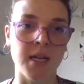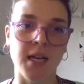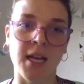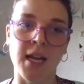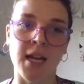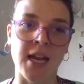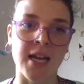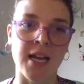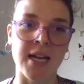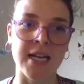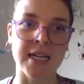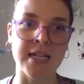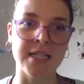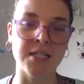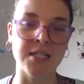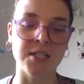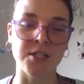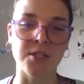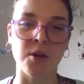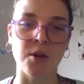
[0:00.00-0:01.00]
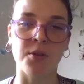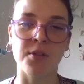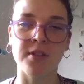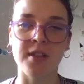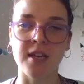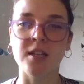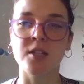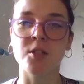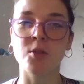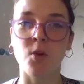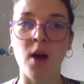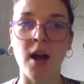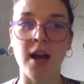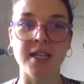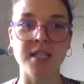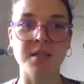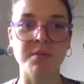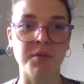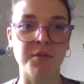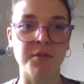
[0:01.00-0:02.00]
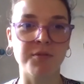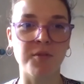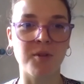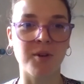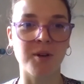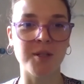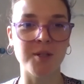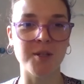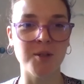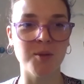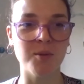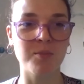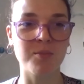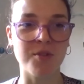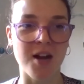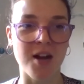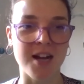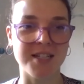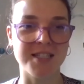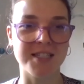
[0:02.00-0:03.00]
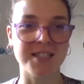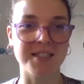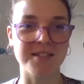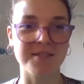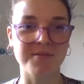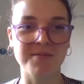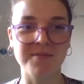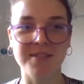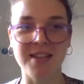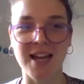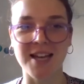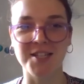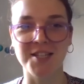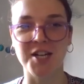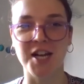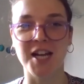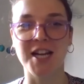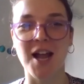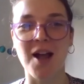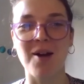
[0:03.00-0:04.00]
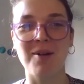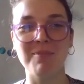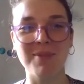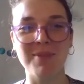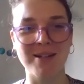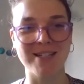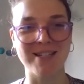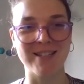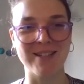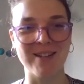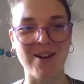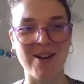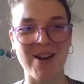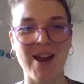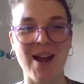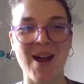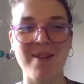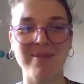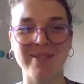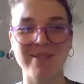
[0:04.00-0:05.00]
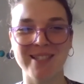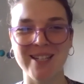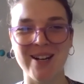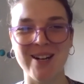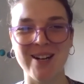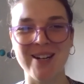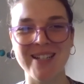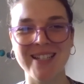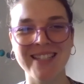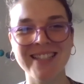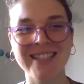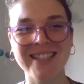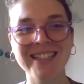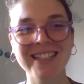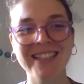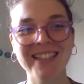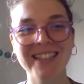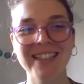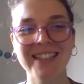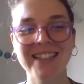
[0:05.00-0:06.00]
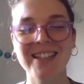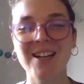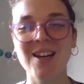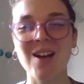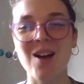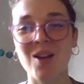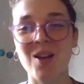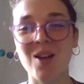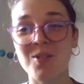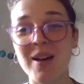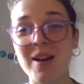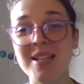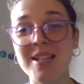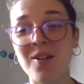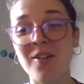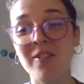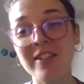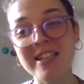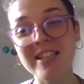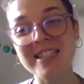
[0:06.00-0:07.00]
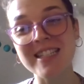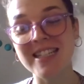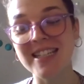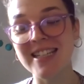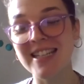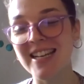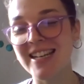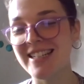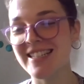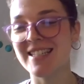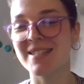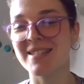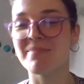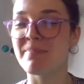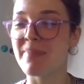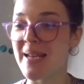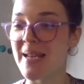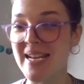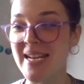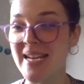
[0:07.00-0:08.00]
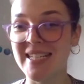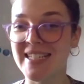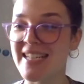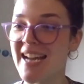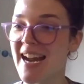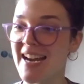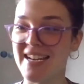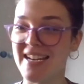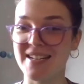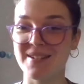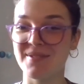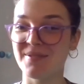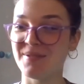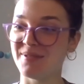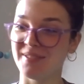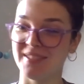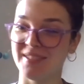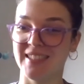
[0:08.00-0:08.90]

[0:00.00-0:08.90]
And, you know, think twice before you press that checkout button on Amazon. Otherwise, obviously, there's the big kind of